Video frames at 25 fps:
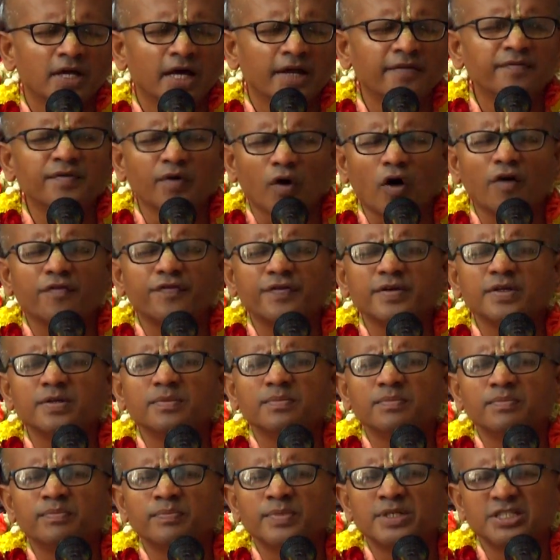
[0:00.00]
And we
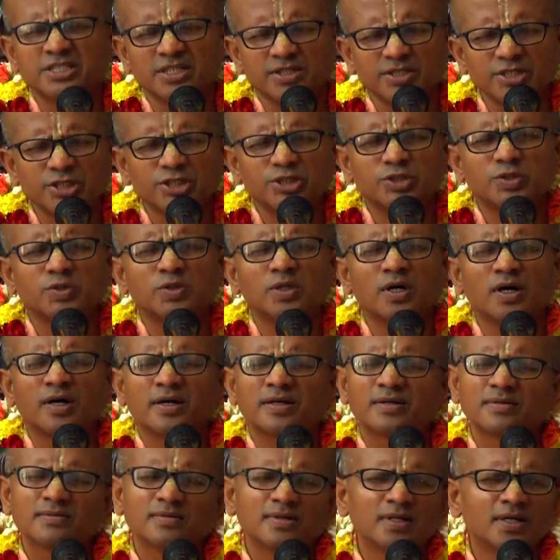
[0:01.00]
often misunderstood
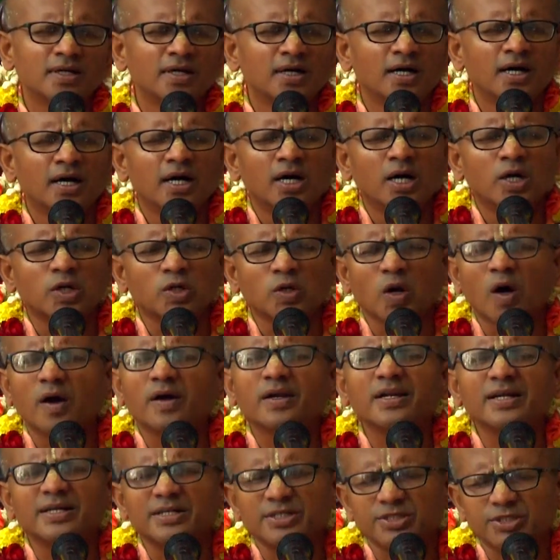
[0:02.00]
or
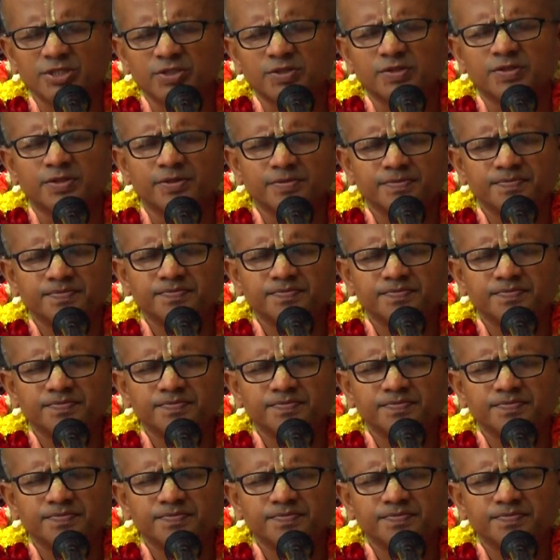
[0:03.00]
wrongly understood.